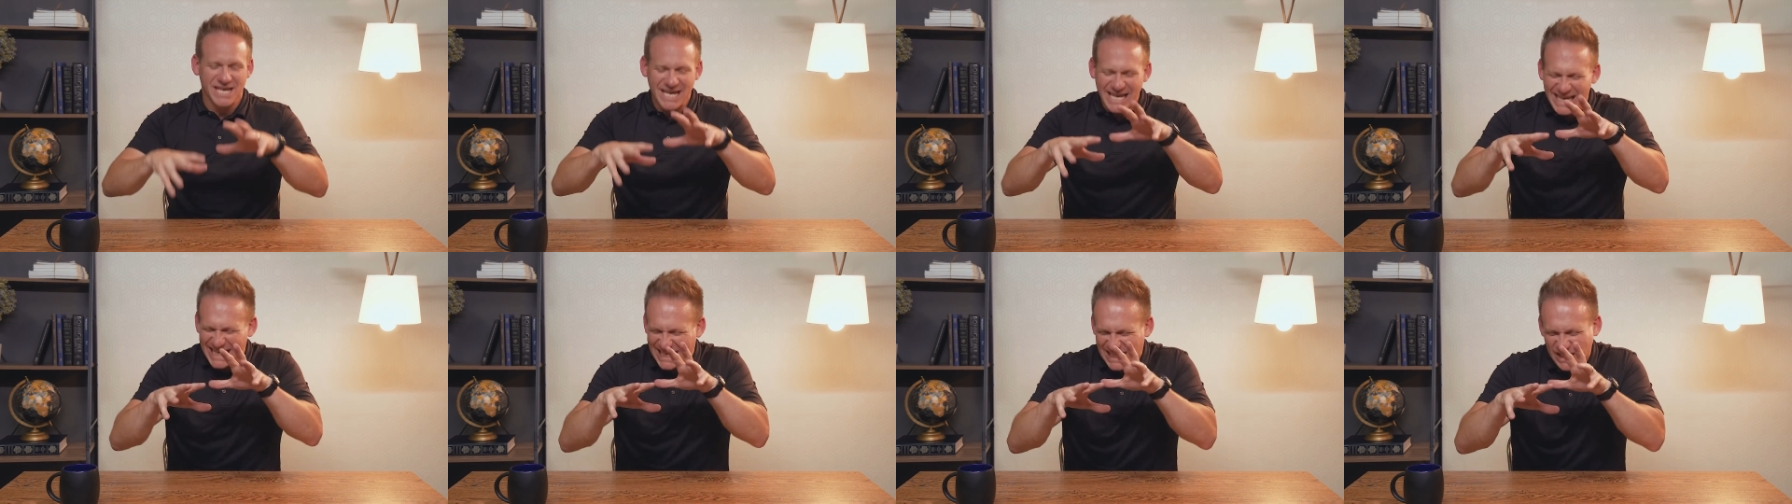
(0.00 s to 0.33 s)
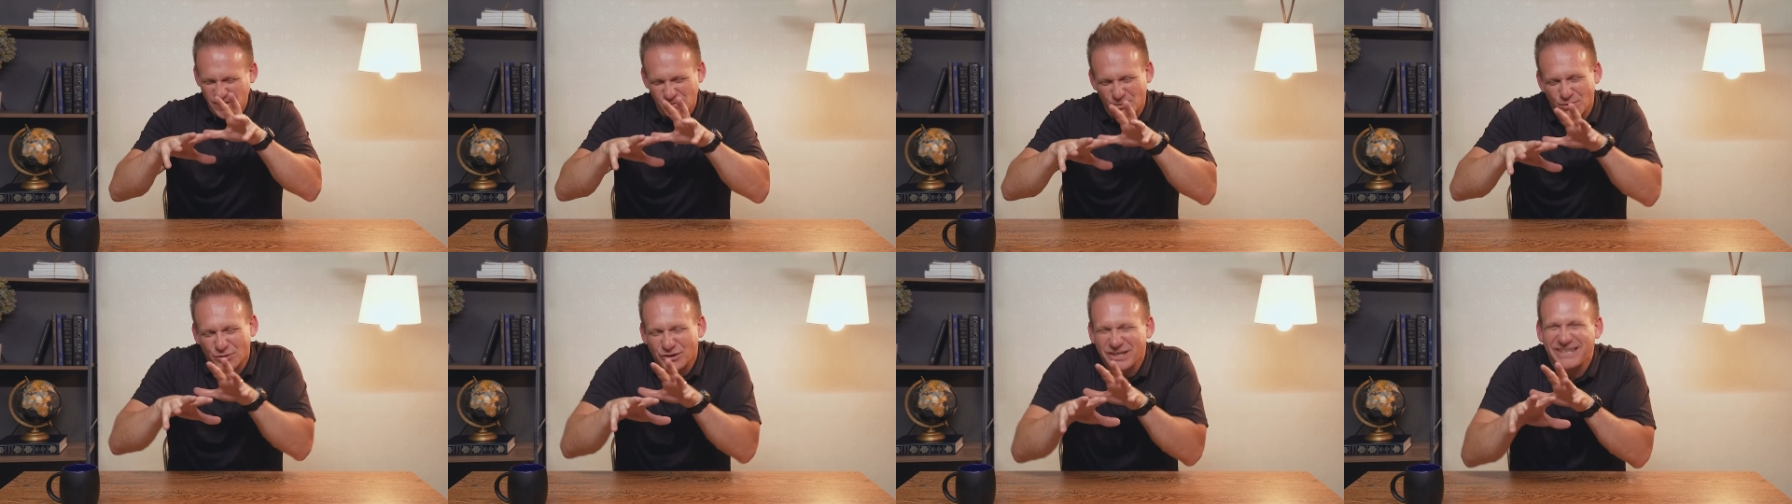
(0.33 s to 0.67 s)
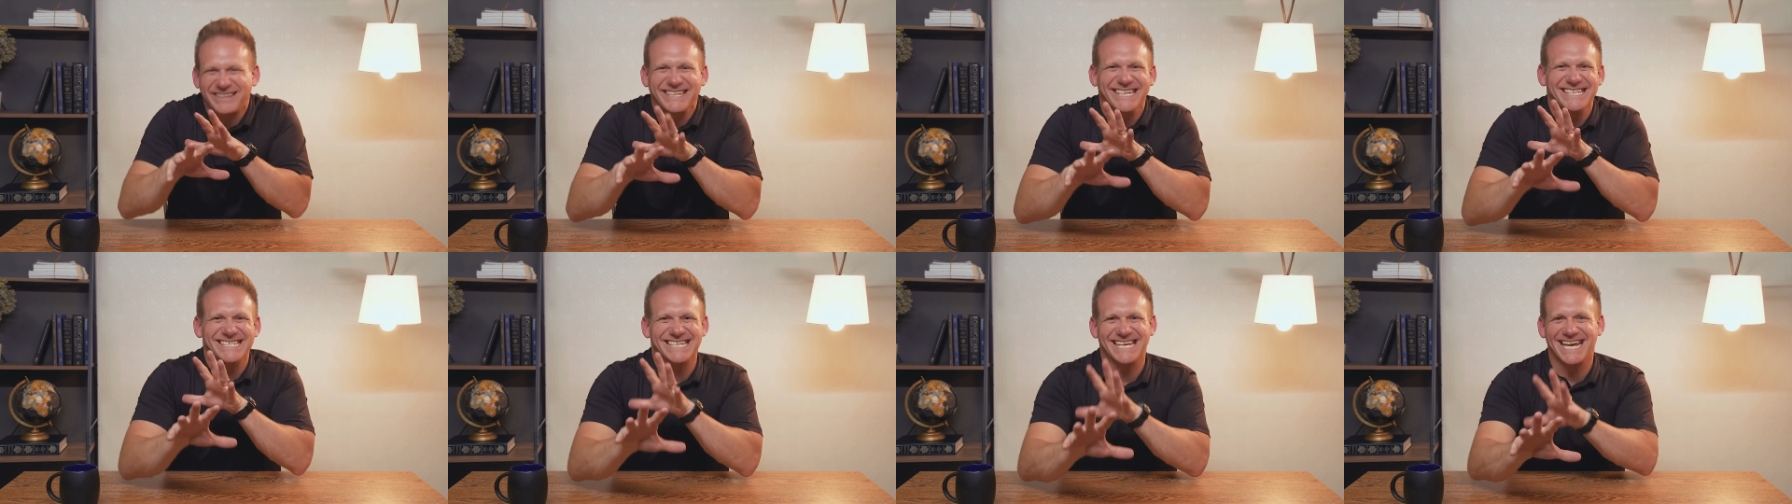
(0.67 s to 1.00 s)
He's
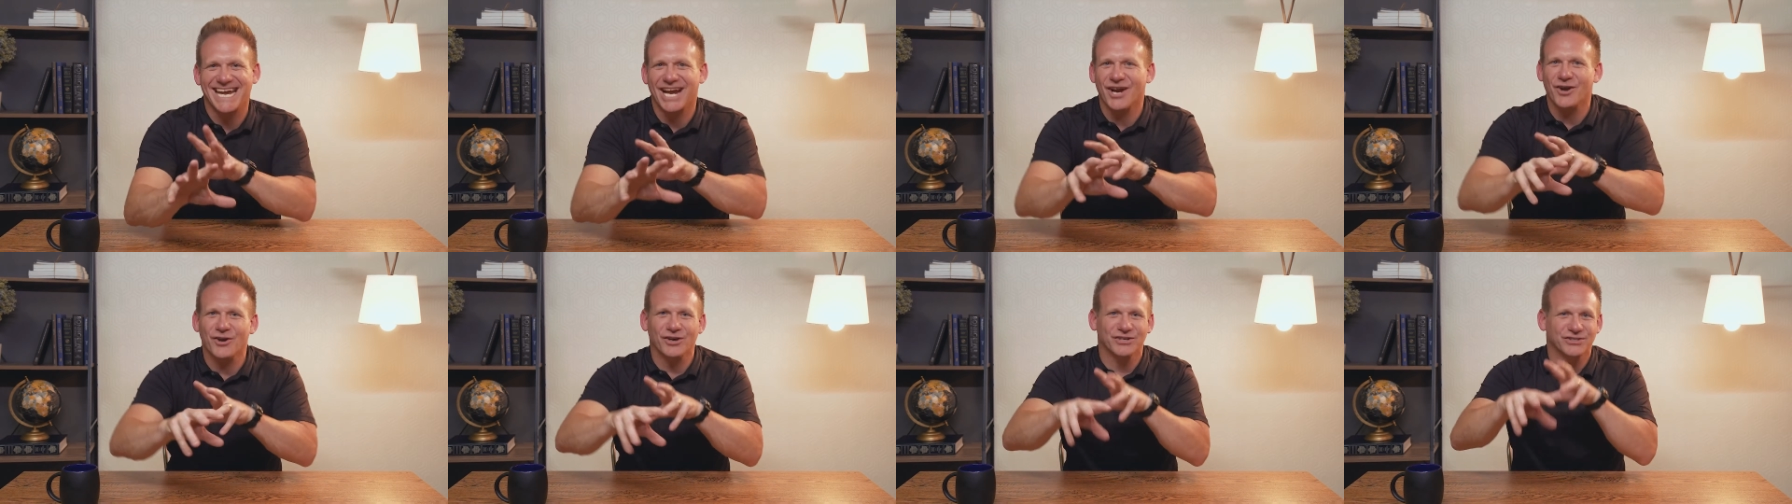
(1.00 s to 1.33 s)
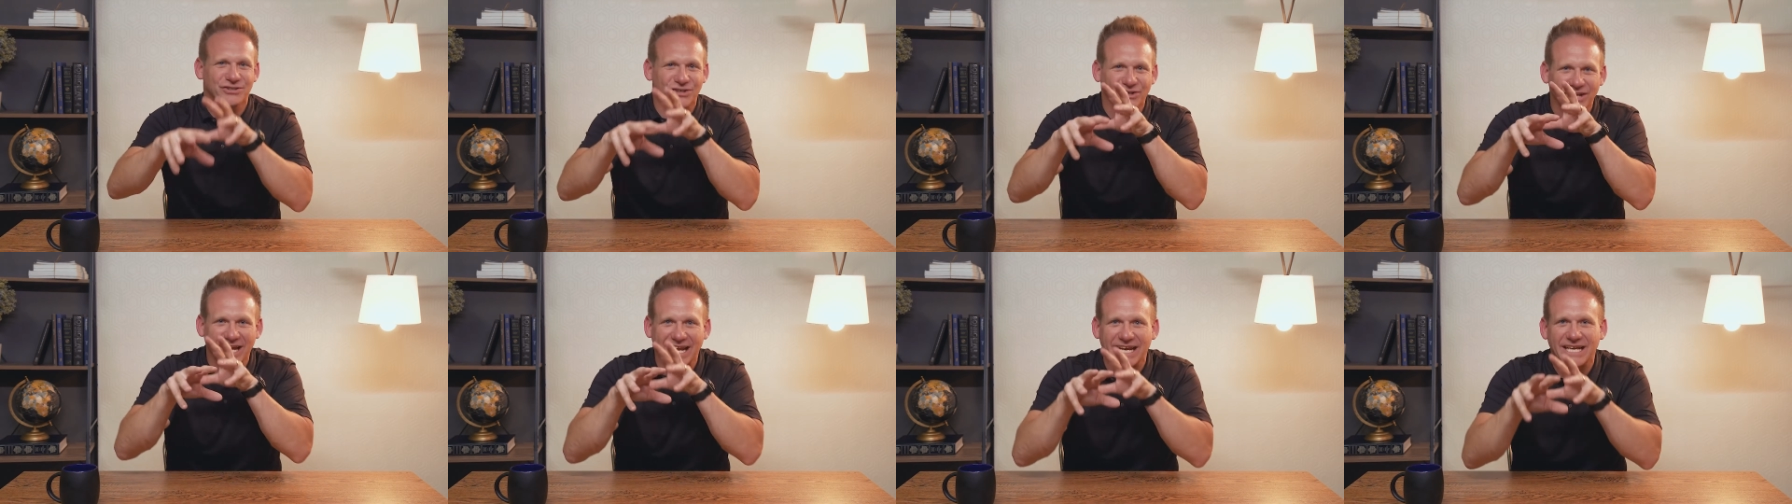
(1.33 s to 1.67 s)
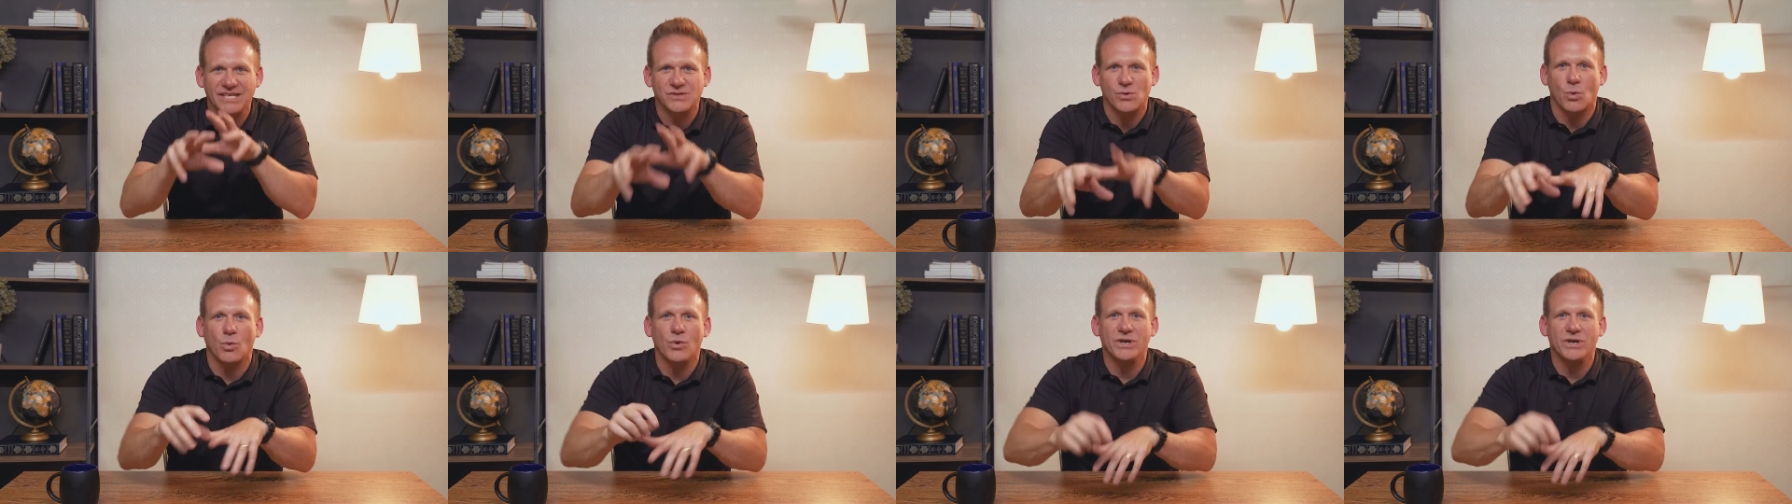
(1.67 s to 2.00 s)
breathed his character and
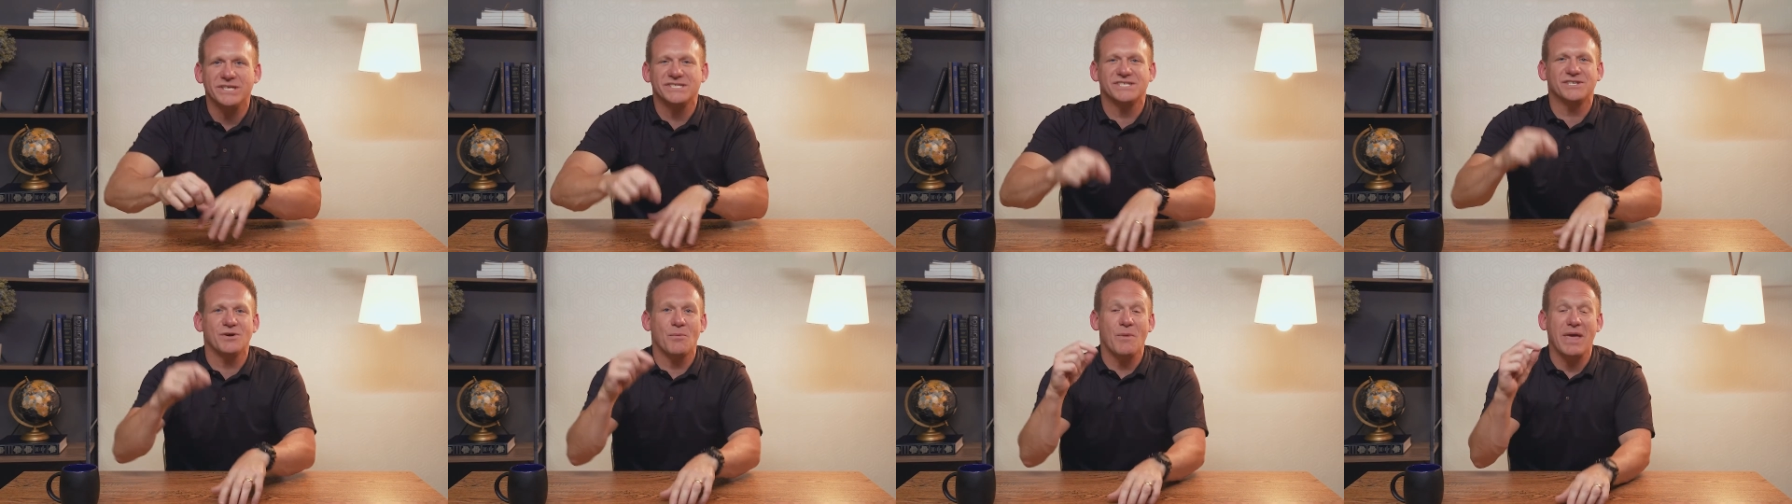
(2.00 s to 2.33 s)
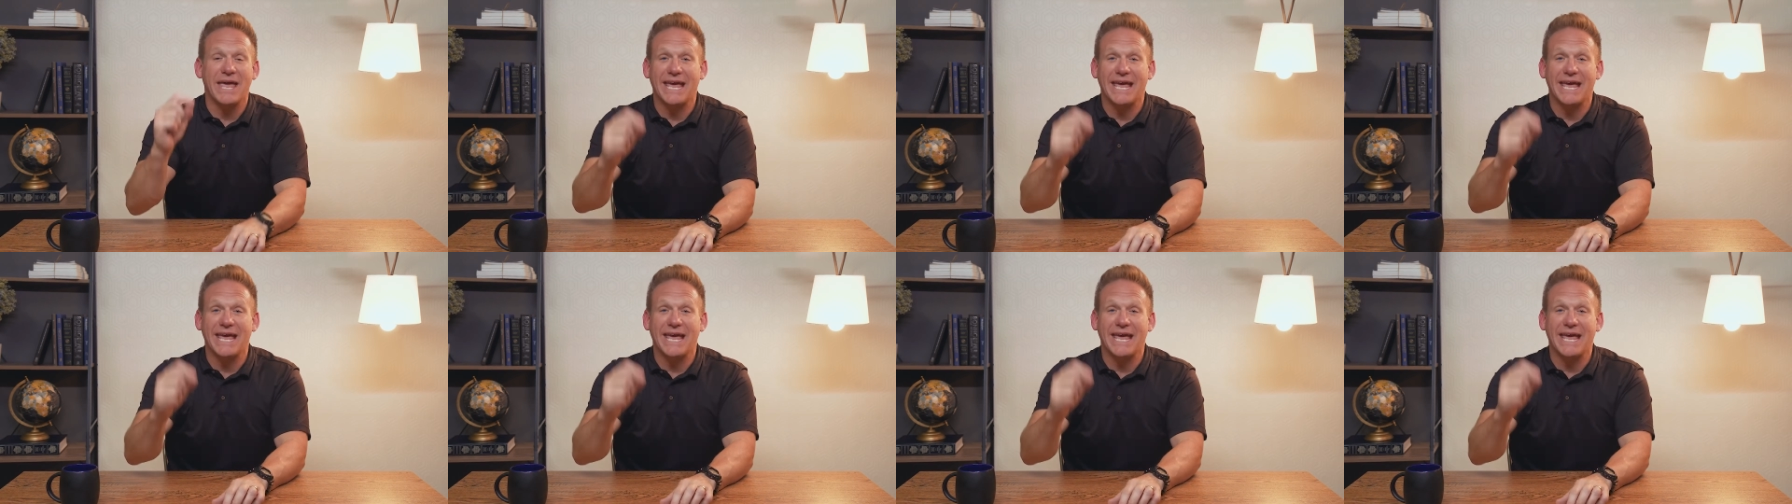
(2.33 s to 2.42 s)
his wisdom